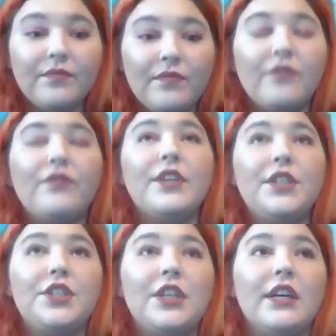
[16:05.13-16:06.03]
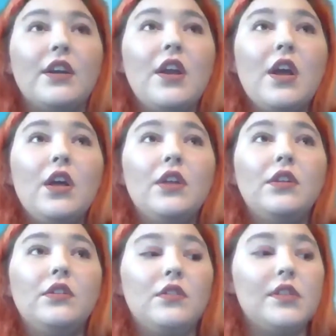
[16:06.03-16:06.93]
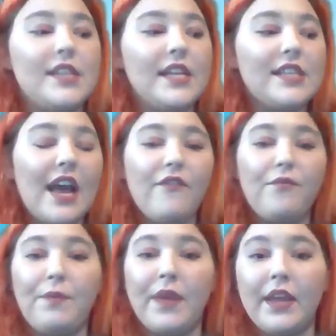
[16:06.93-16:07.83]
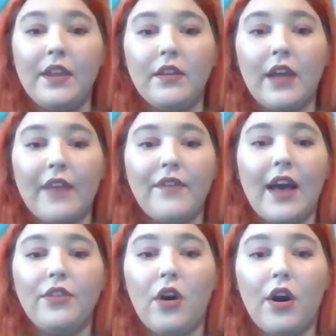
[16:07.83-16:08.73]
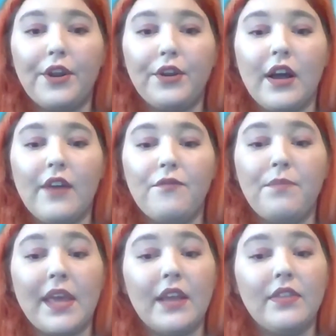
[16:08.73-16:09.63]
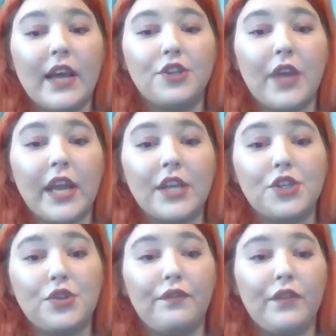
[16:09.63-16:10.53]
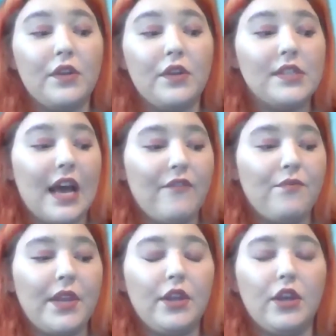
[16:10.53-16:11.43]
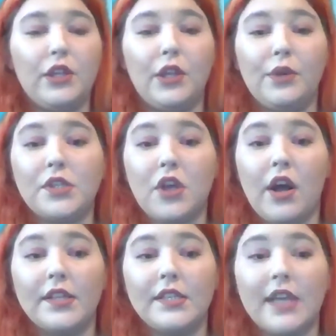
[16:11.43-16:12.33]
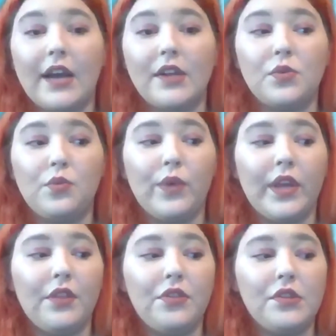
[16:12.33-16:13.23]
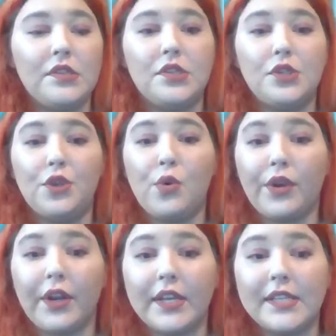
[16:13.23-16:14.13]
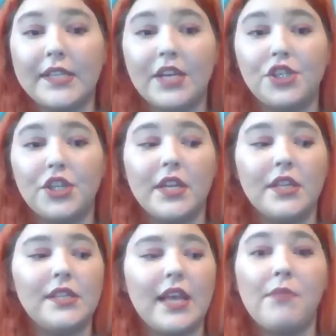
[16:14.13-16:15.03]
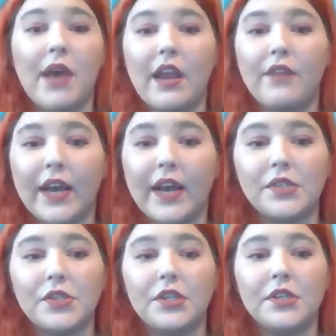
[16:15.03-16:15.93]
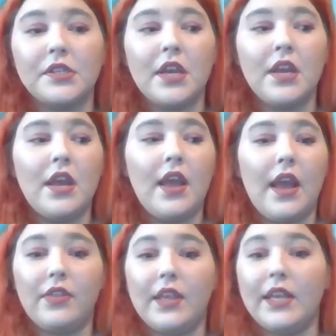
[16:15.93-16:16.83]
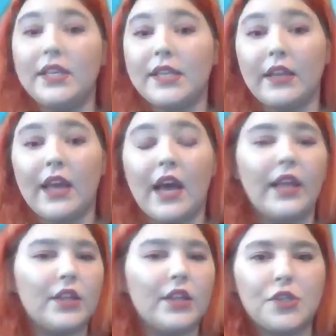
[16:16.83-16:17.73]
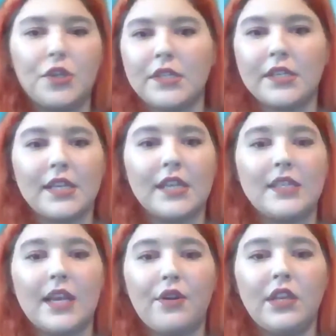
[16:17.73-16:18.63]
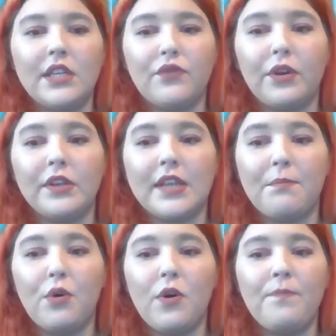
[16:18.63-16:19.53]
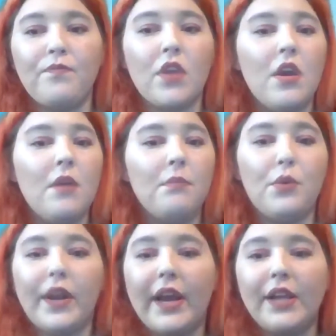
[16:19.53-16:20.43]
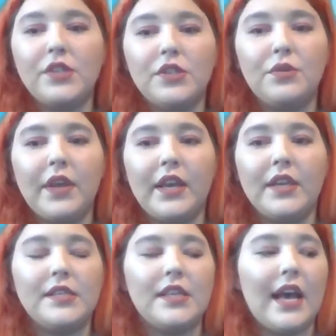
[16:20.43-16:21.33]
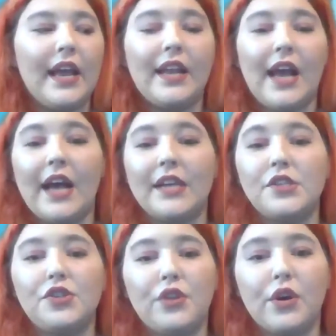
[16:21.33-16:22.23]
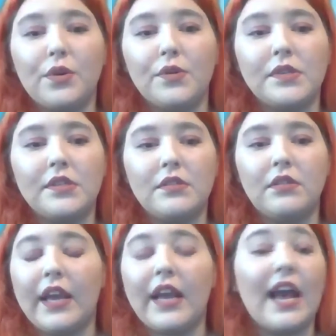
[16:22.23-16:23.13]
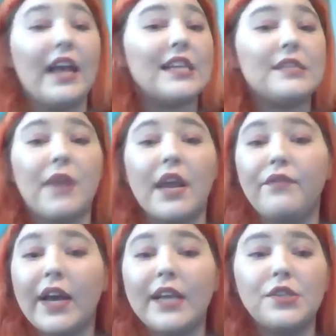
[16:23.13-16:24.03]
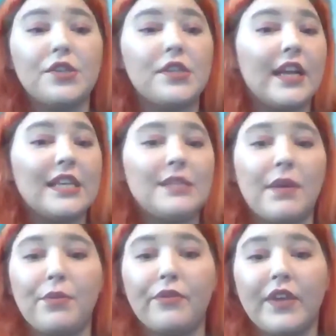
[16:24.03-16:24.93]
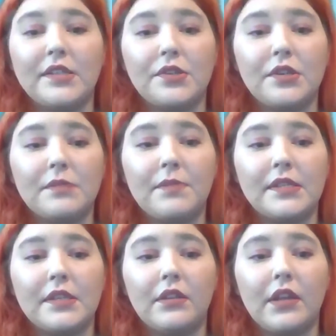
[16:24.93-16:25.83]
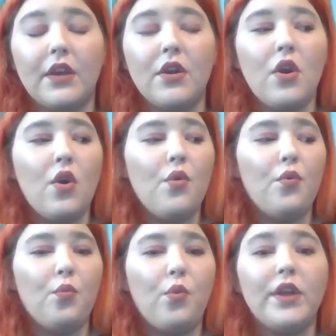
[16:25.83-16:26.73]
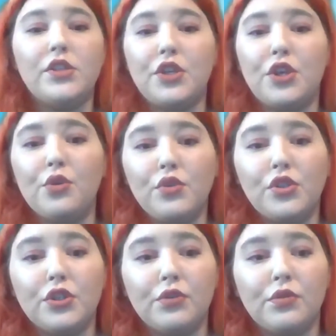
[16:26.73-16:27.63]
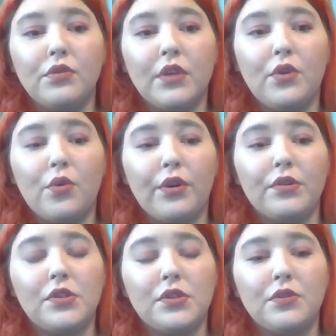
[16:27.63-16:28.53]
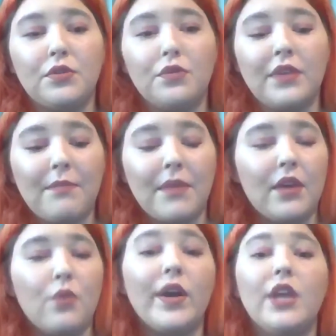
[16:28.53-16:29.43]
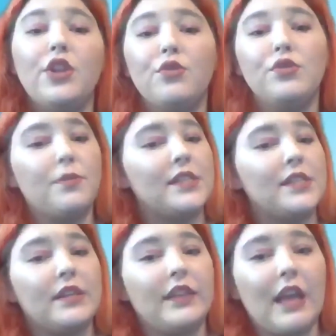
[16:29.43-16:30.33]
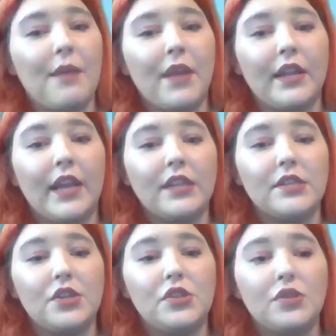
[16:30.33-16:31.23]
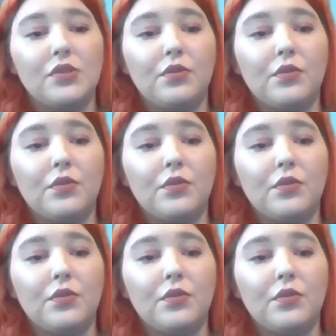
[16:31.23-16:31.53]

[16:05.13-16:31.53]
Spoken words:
for sure. Since I've had the honor of being in the educational field, I've been in close contact with student organizations and my advisors and things like that, like the Student Success Center and things, for example. But what I do is I had asked those, like I had asked my advisors, I'd asked my professors, basically, what do you do in order to get me, what can you do basically to get me connected to